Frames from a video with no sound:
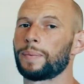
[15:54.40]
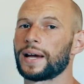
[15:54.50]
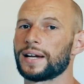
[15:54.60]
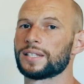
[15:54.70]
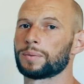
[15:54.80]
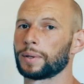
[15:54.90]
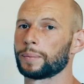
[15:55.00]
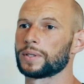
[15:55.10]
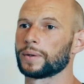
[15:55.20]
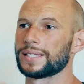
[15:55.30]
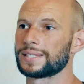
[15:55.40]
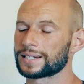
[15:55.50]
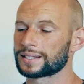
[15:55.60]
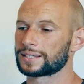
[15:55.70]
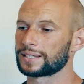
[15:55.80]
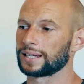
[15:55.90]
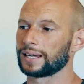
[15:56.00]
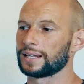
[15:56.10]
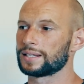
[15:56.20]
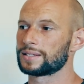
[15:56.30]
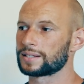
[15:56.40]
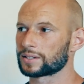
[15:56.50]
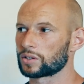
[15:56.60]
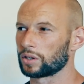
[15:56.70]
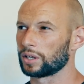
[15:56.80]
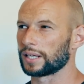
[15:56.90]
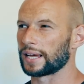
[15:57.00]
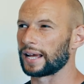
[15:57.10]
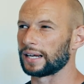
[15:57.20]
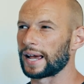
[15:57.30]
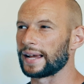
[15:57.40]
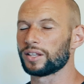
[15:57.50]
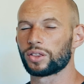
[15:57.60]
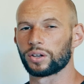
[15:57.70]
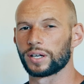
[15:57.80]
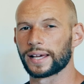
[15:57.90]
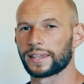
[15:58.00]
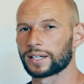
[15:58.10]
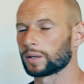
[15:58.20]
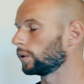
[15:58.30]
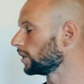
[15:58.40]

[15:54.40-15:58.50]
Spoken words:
of the power is split between 610, 630, and 830, I think it